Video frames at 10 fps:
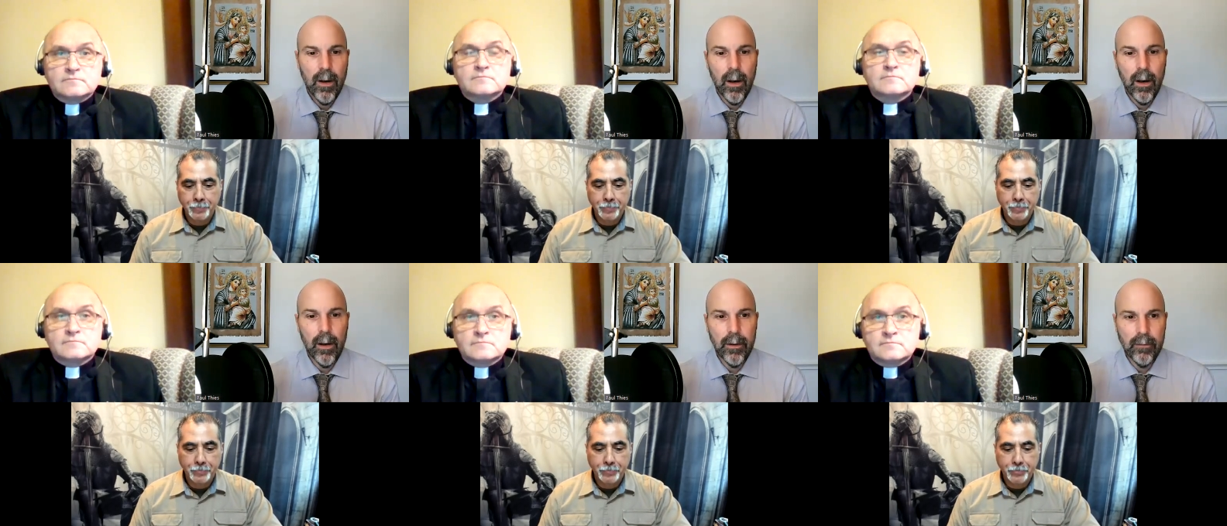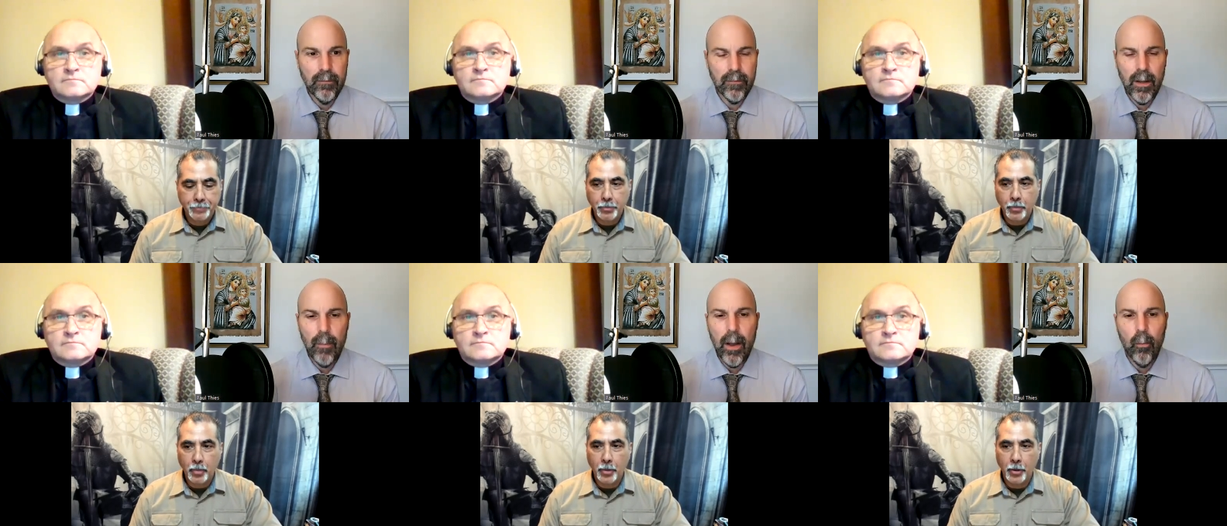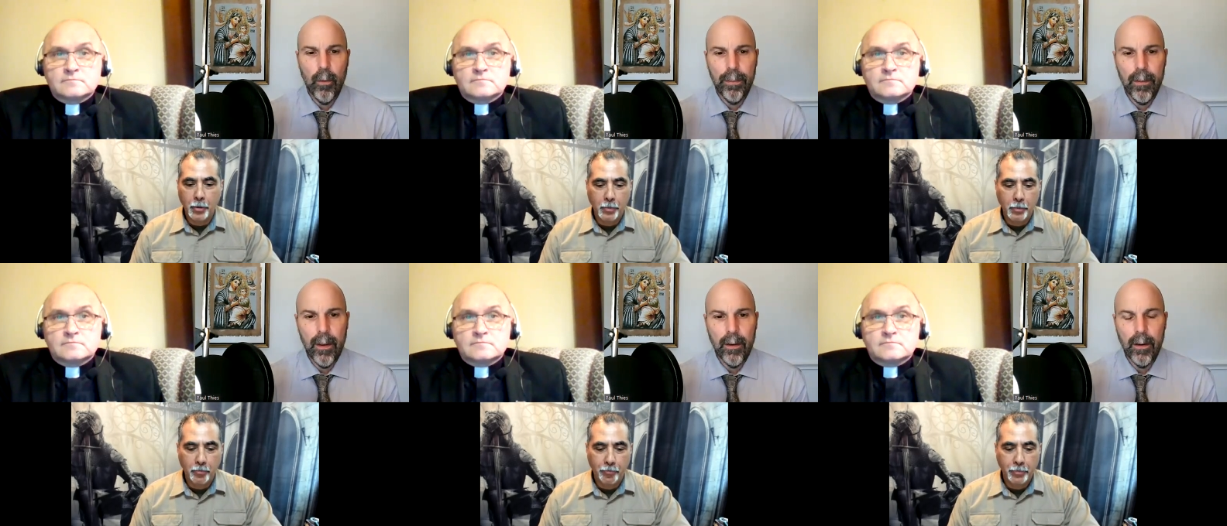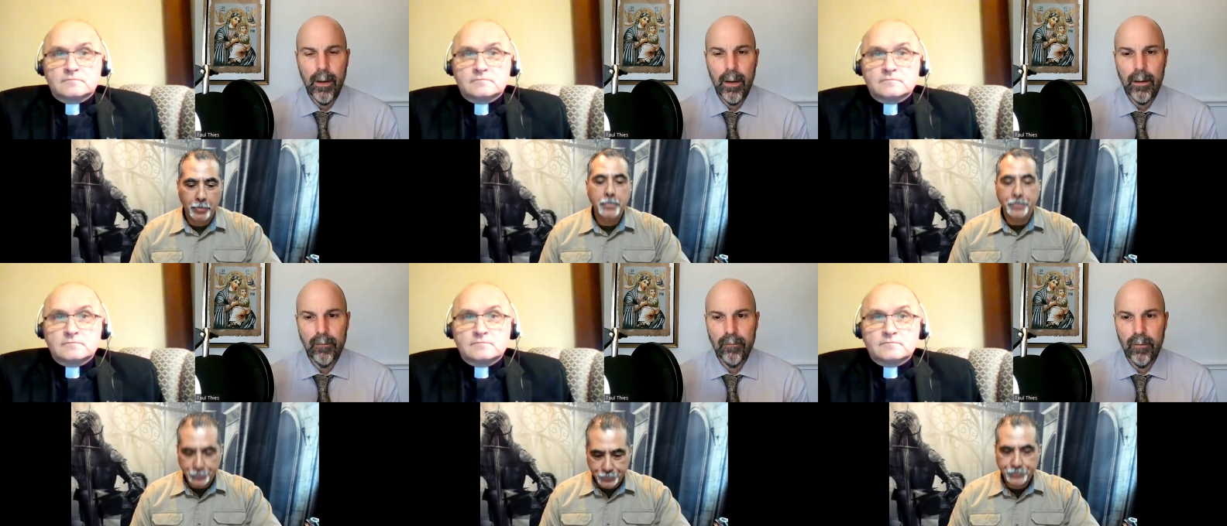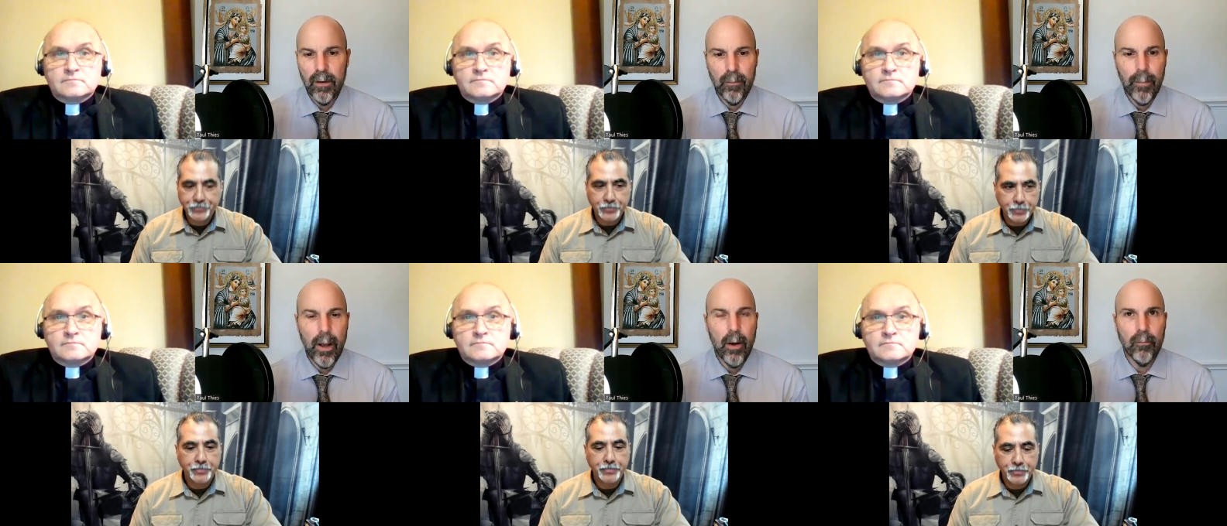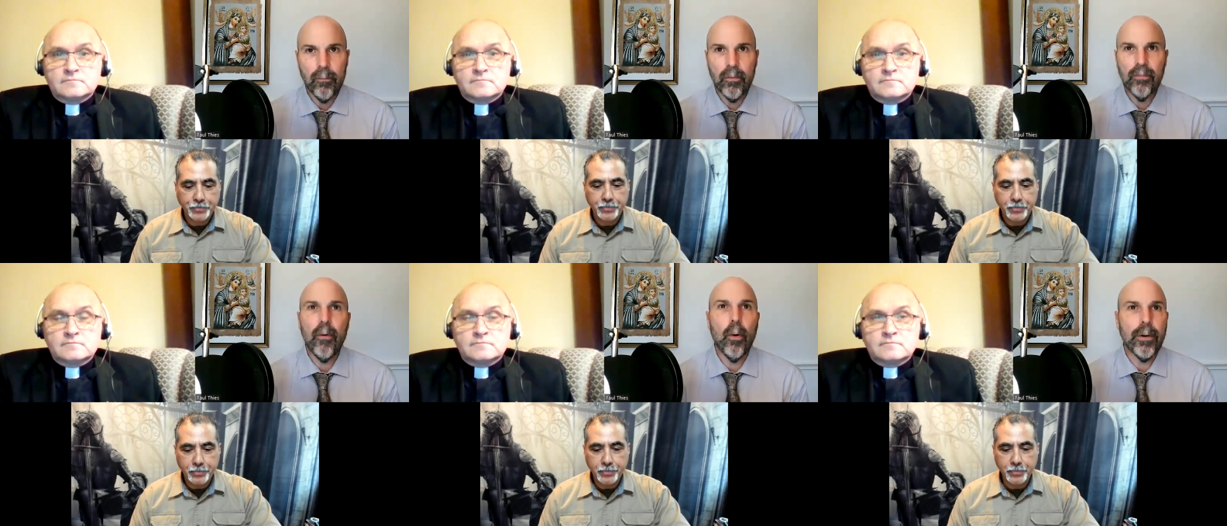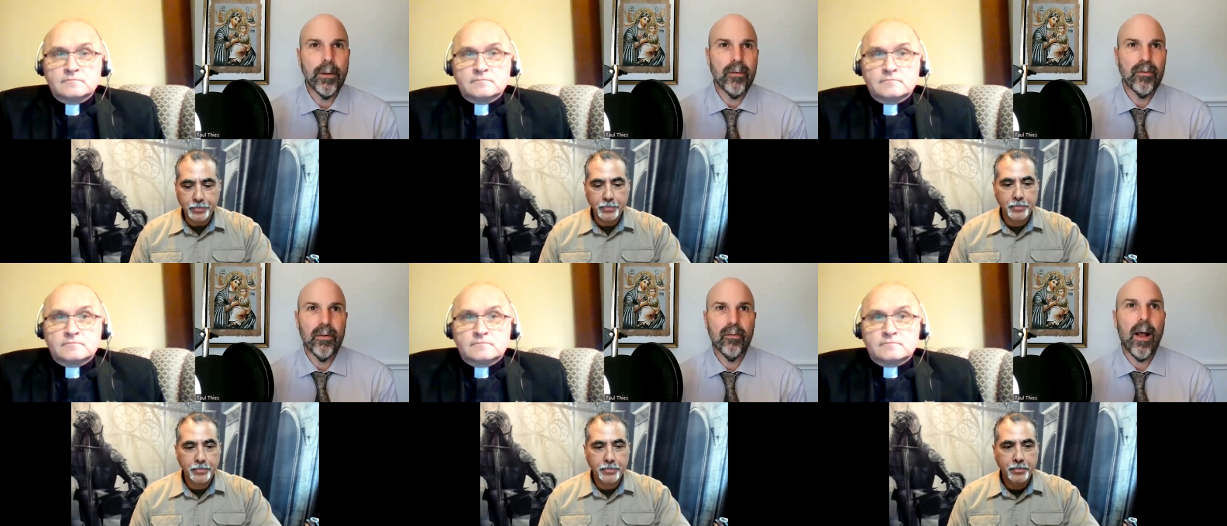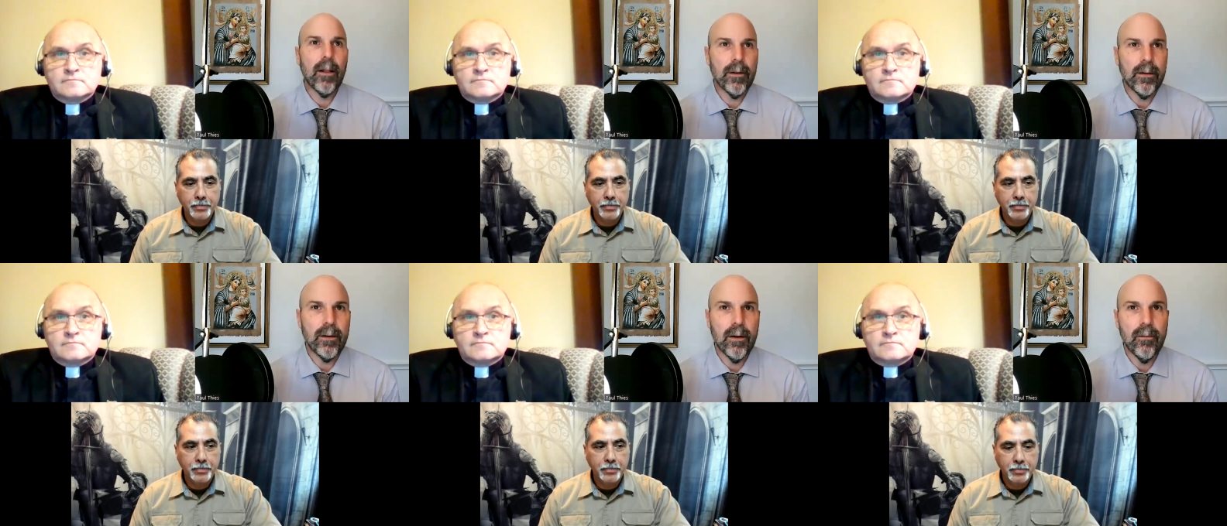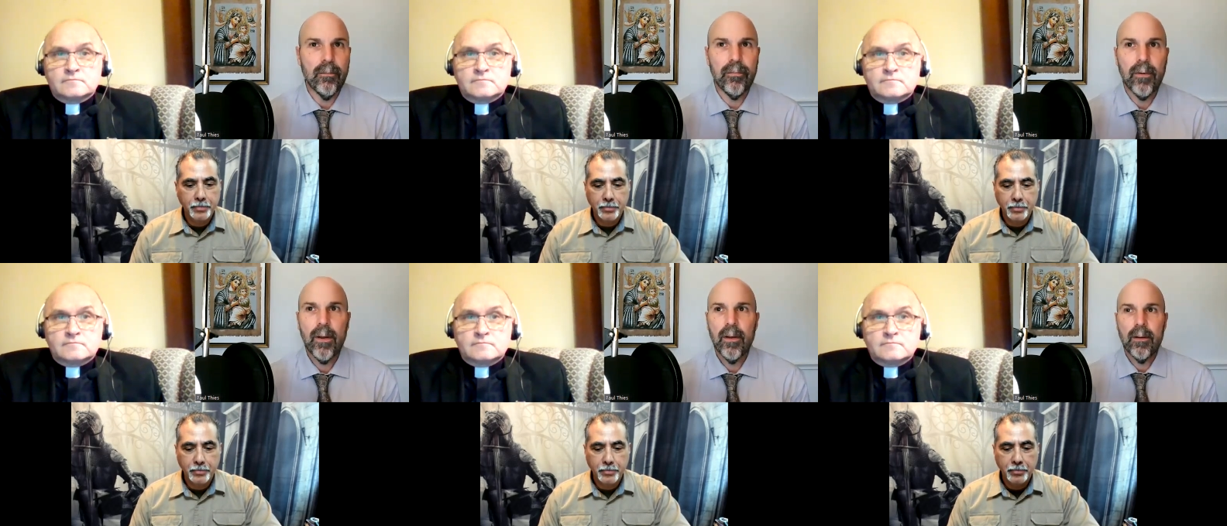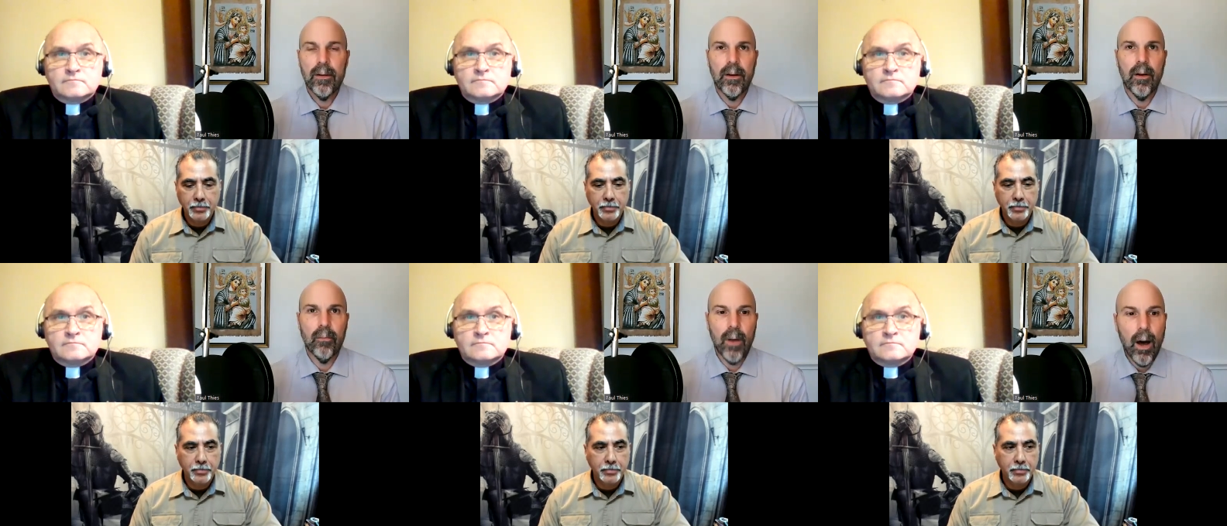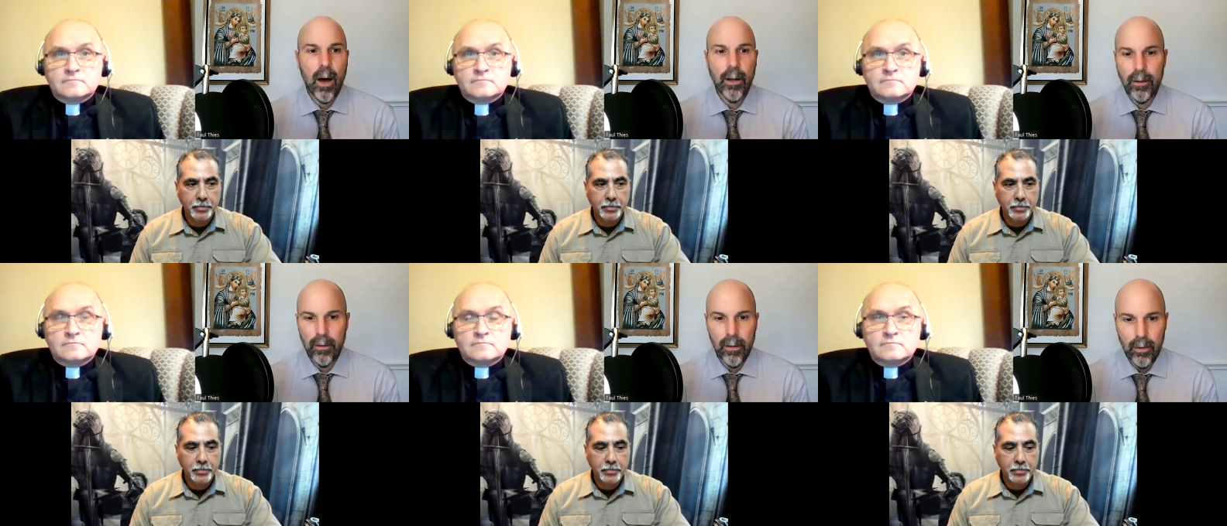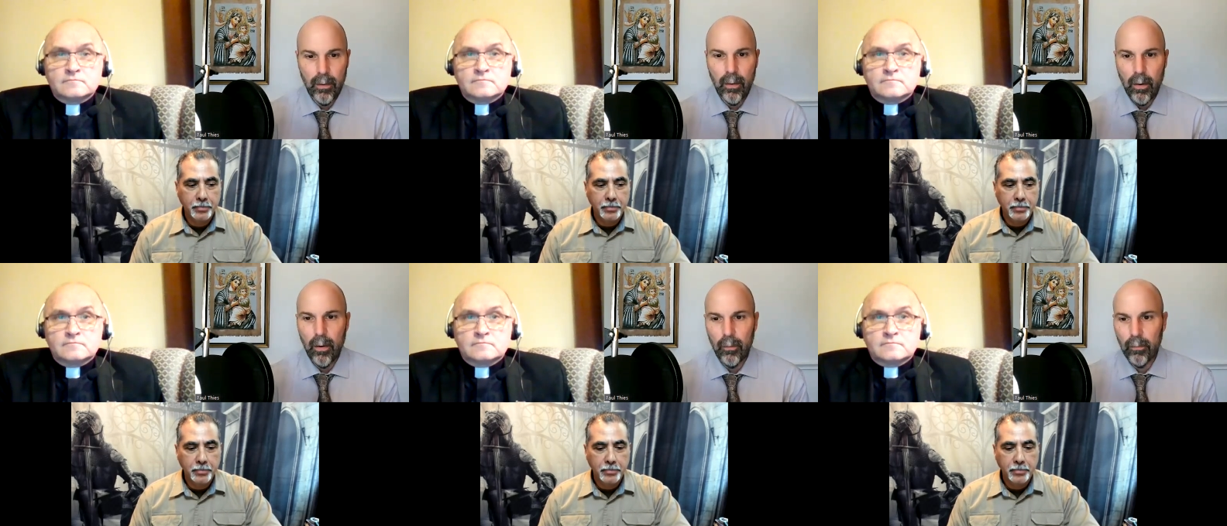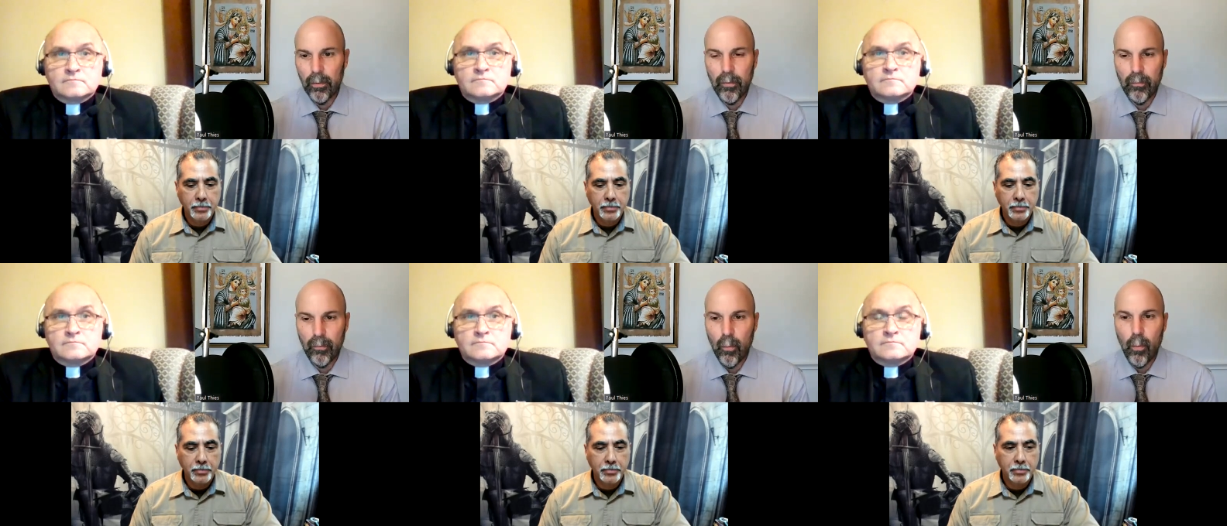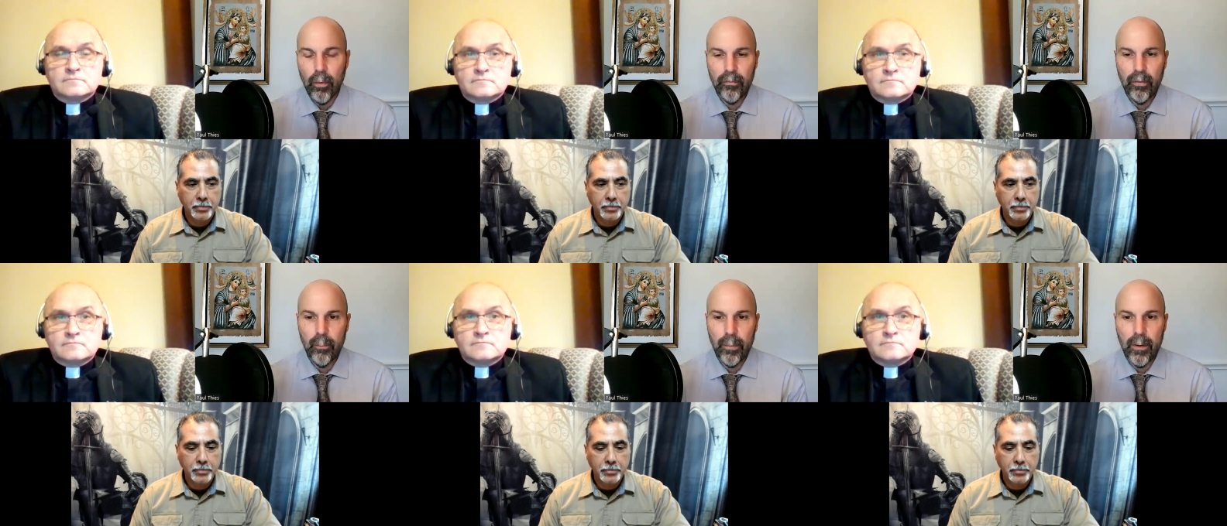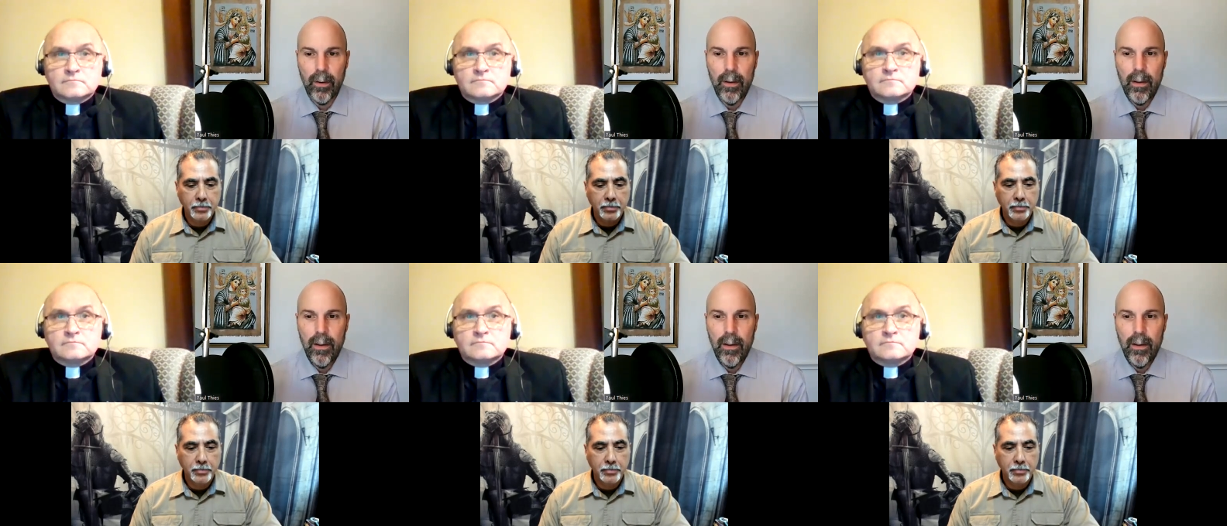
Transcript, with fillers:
Speaker 1: Uh, he just came out with it, and it's it's about restoring the centrality of you know God and and our uh, liturgical worship and